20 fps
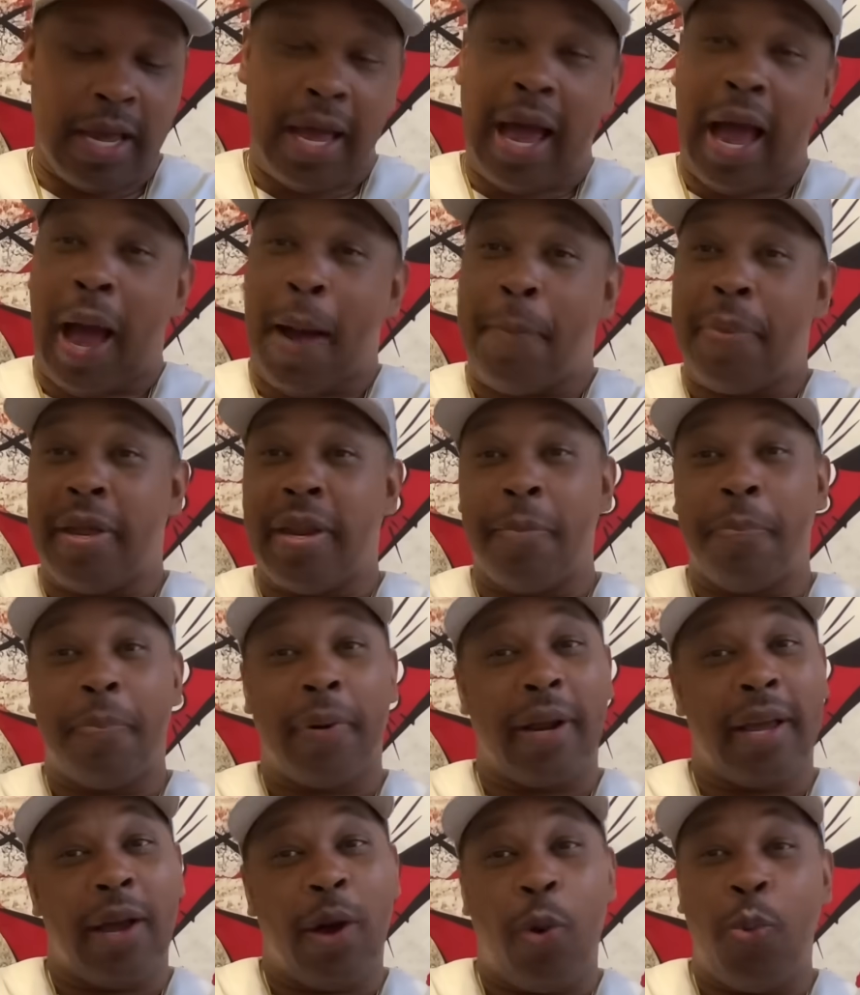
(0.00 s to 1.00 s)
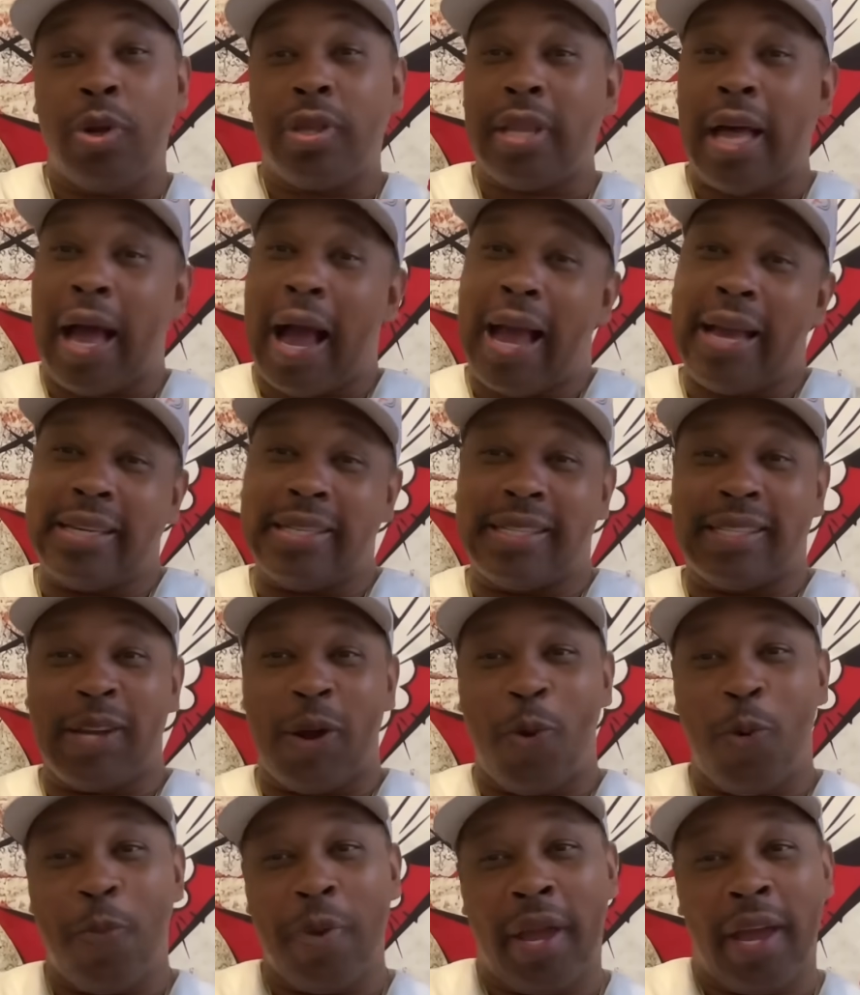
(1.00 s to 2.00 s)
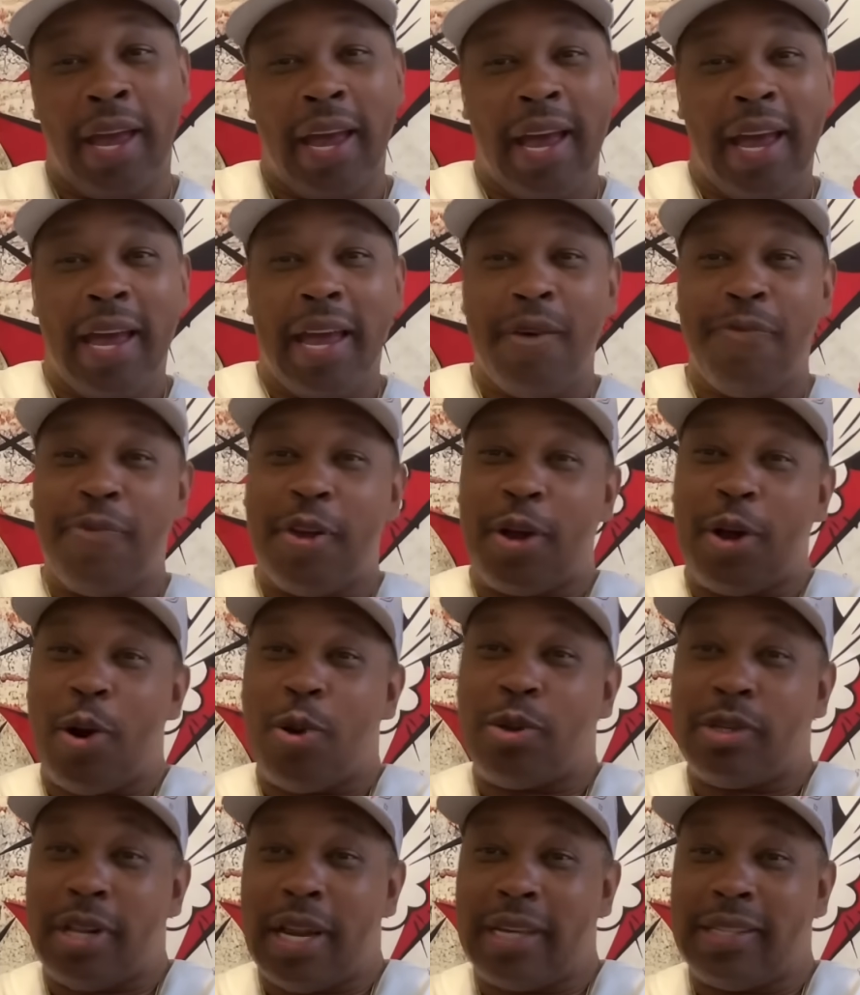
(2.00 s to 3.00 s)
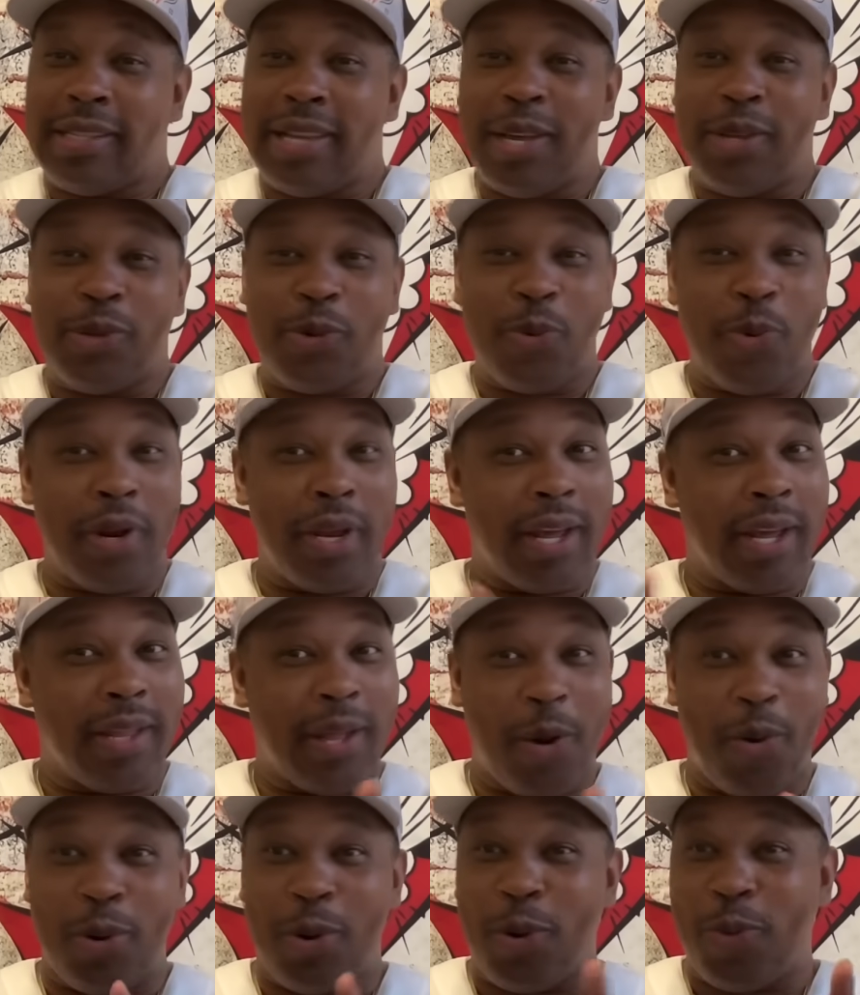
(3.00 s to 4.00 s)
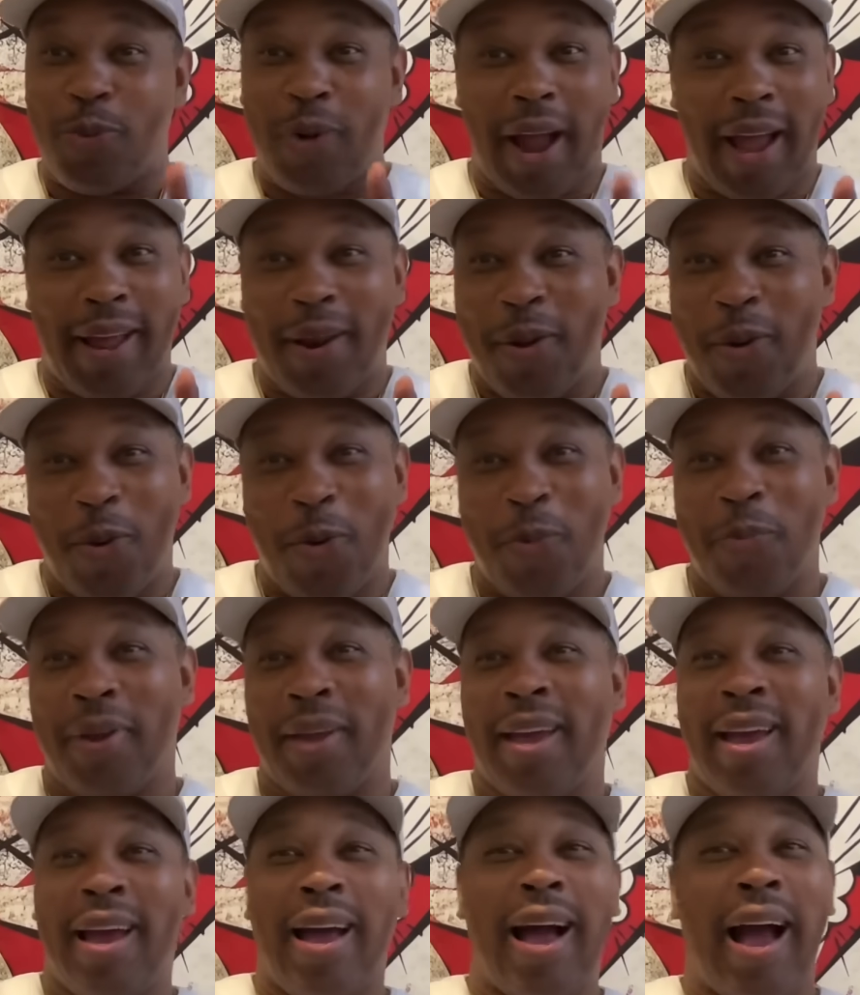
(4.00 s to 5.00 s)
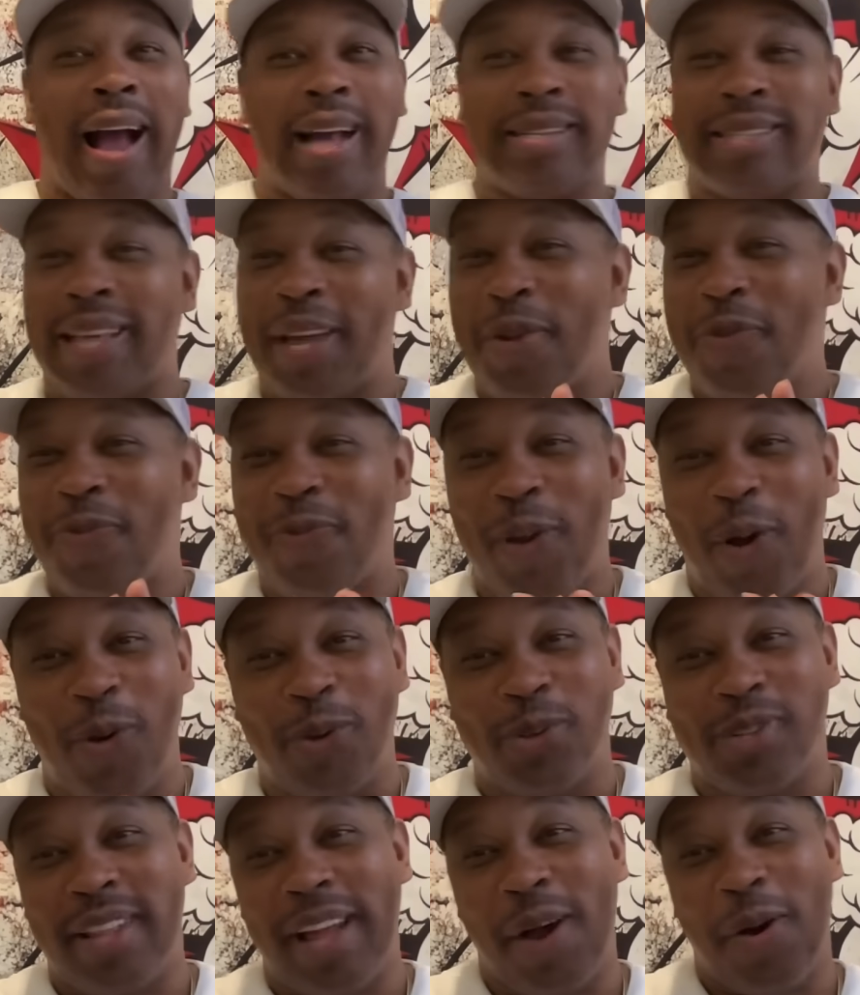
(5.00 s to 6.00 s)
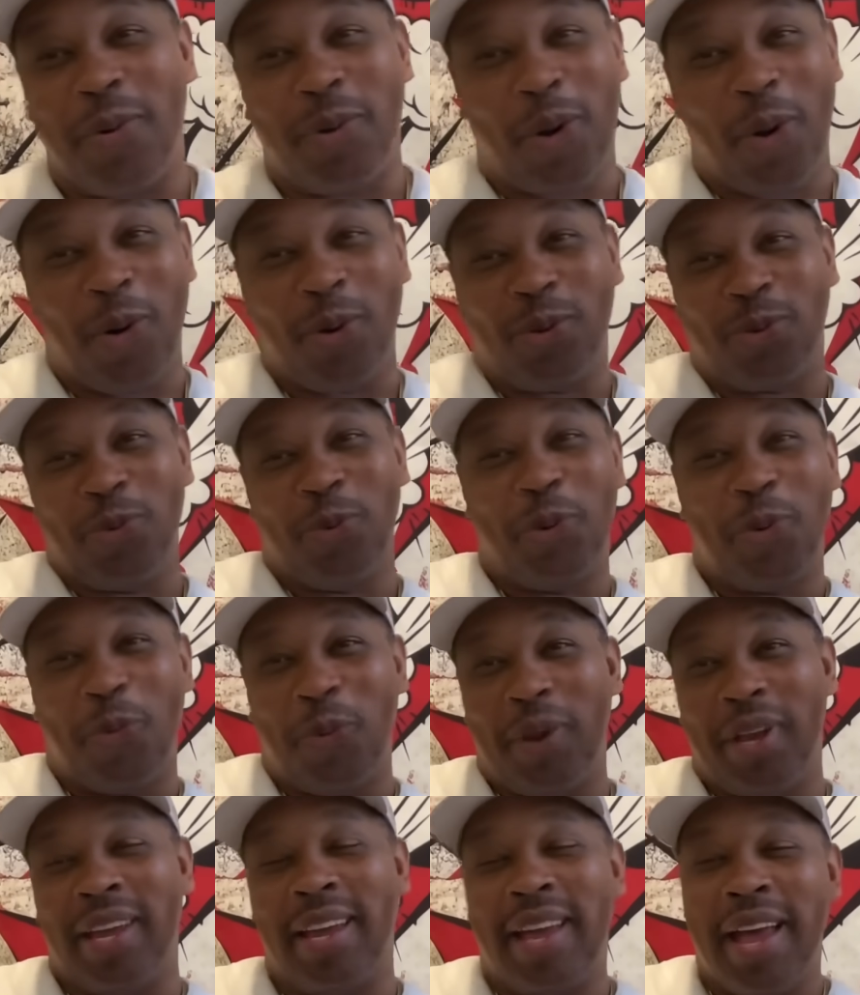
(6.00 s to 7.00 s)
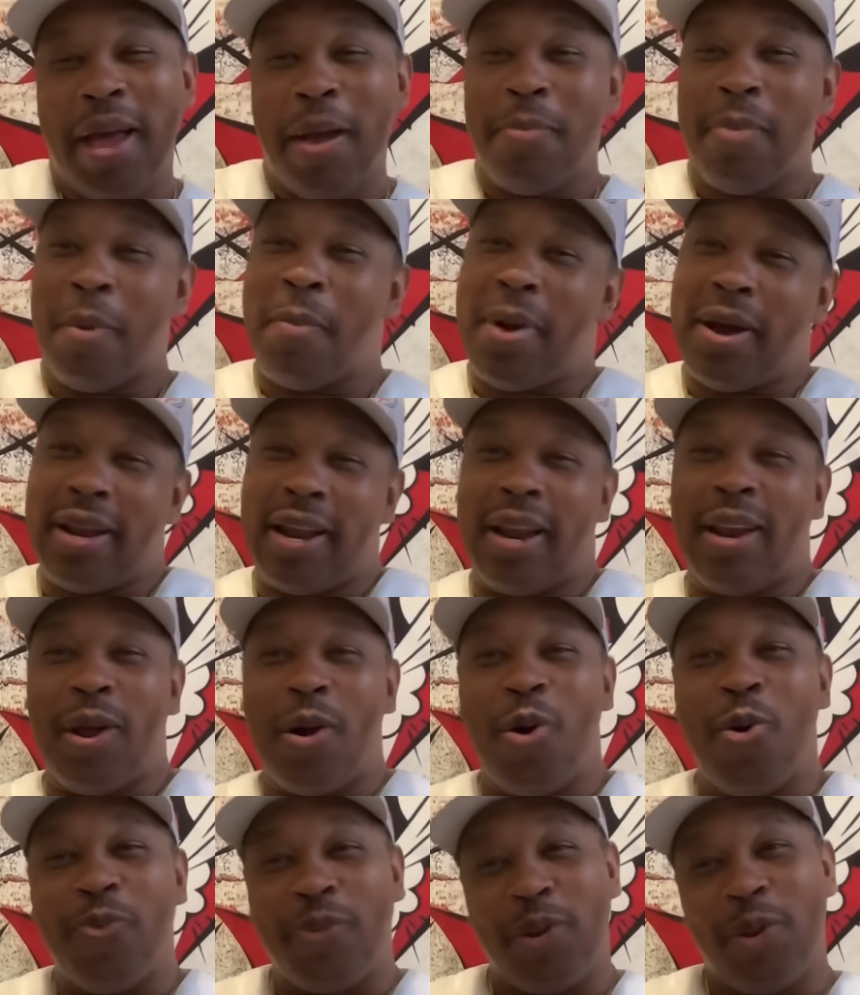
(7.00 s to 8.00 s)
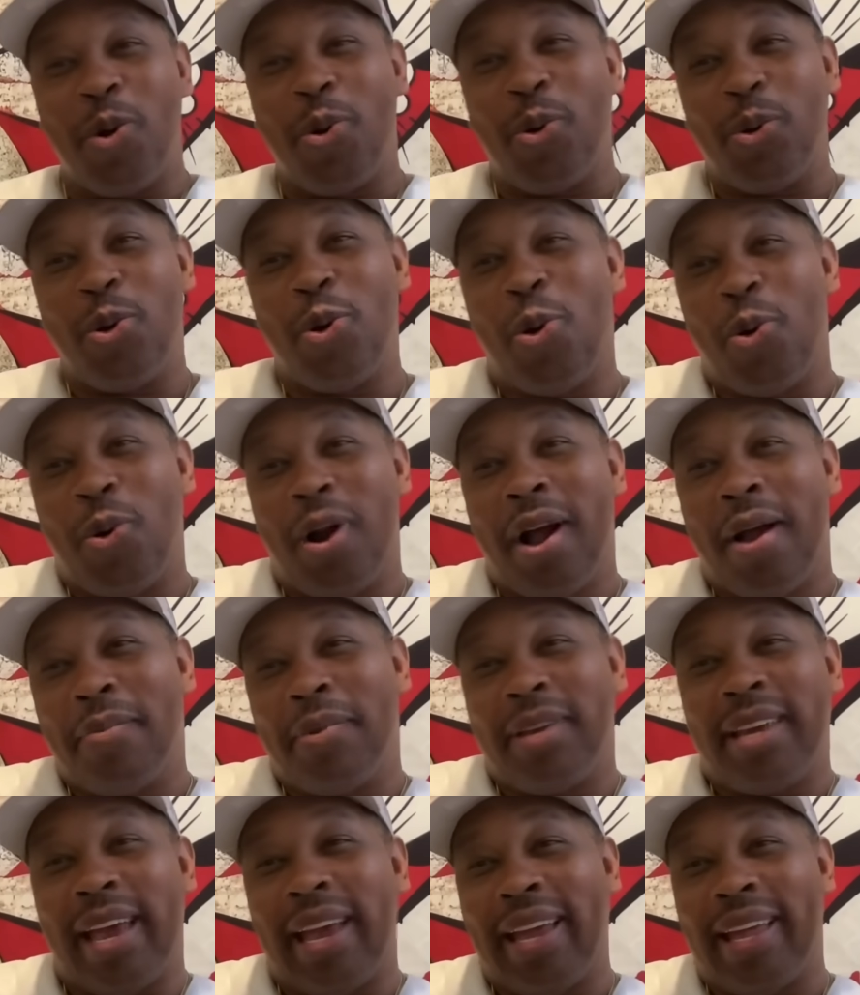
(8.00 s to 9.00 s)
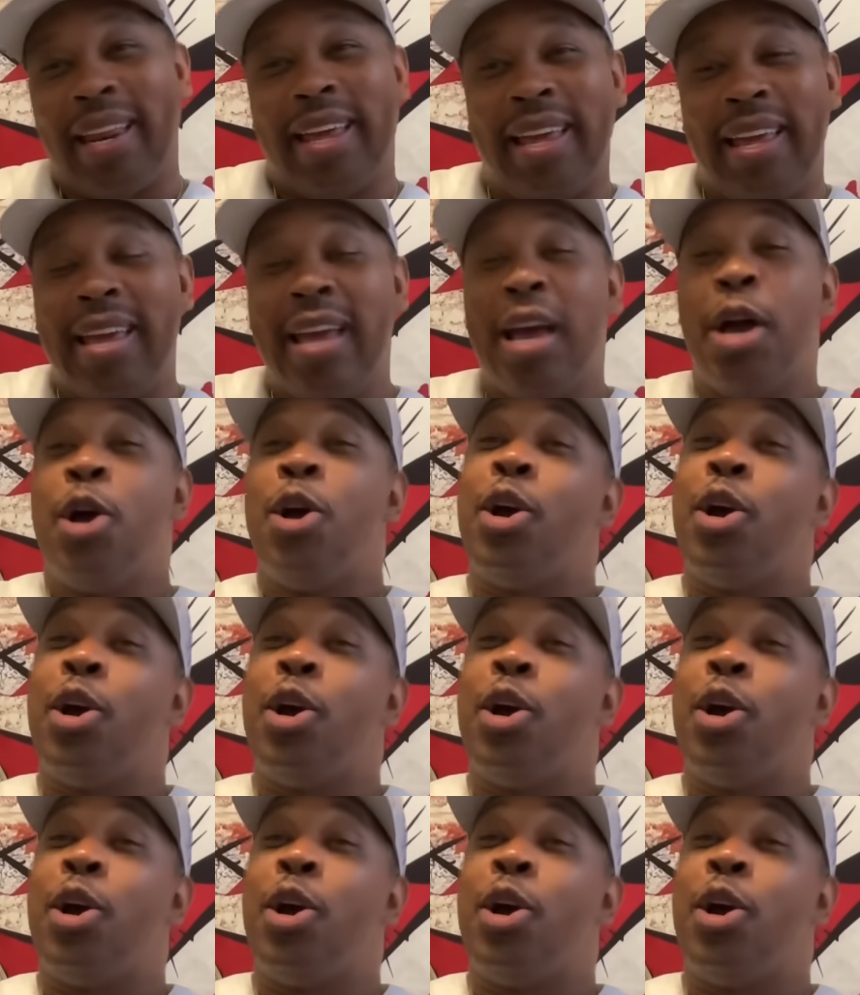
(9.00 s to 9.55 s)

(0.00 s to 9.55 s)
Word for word: I'll be the player with the ice on me. If it costs less than 20, it don't look right on me. I stay flossed out all through the week. My money long. If you don't know, I'm giggity.